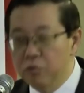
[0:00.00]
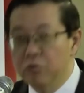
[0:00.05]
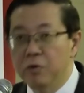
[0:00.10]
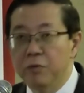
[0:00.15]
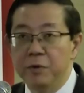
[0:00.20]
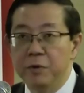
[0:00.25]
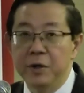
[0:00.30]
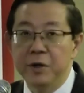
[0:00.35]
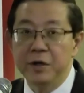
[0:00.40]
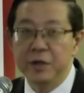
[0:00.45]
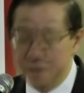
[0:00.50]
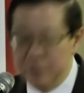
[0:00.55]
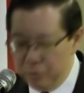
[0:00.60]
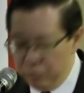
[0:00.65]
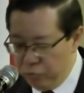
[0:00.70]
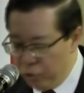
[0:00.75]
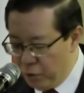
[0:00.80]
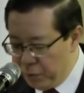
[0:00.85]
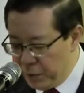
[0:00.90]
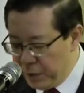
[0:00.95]

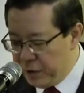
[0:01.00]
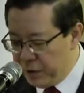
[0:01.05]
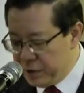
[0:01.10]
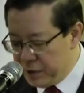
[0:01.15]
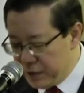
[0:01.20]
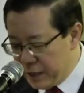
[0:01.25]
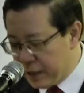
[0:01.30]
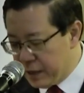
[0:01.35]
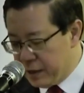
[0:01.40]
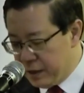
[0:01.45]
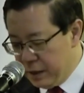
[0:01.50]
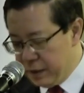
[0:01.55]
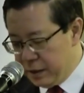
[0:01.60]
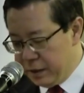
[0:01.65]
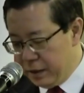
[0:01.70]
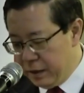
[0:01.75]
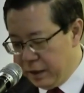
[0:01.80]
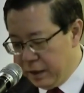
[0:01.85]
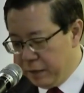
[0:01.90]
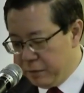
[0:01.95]
will be rejected,
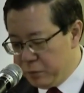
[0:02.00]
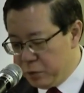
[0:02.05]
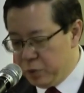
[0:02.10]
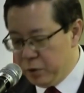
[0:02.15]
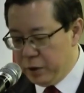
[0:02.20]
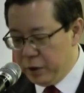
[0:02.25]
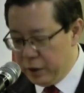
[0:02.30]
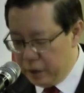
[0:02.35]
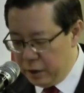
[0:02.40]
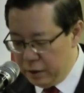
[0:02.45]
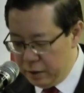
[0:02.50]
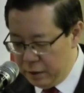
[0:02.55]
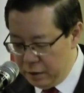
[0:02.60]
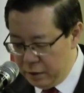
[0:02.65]
I'm sure,